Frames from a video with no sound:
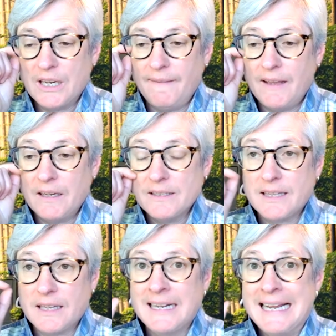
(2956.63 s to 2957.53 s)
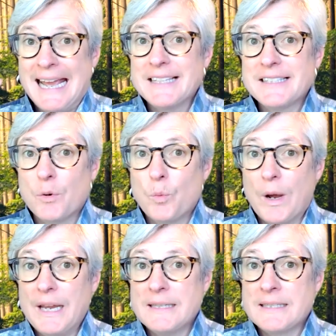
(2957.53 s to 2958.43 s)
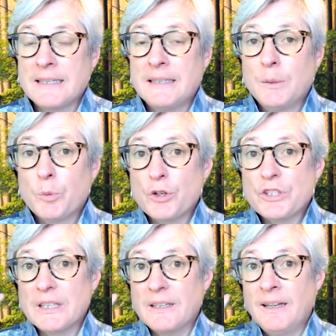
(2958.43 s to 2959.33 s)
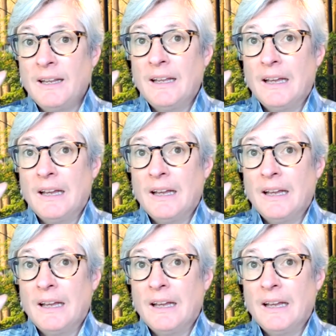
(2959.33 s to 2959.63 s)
and that is that as a white person,